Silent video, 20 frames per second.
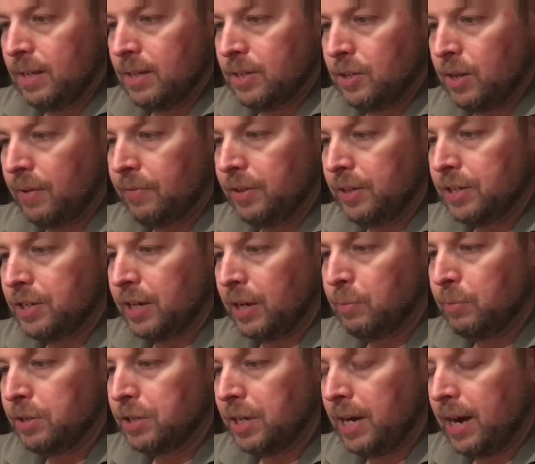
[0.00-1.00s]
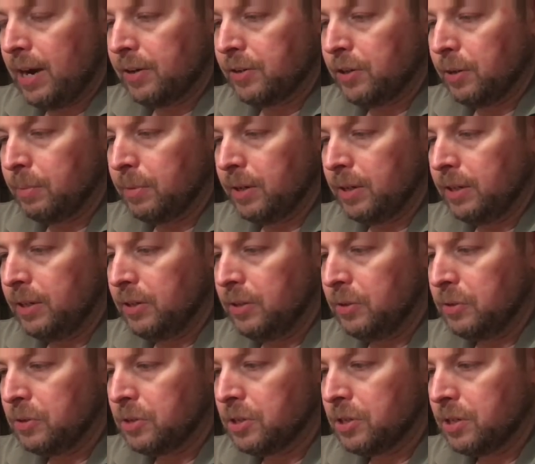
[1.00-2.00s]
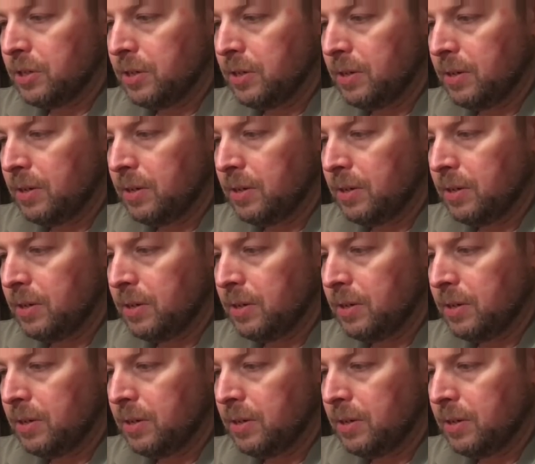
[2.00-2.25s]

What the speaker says: So I have to decide which character I'm going to use.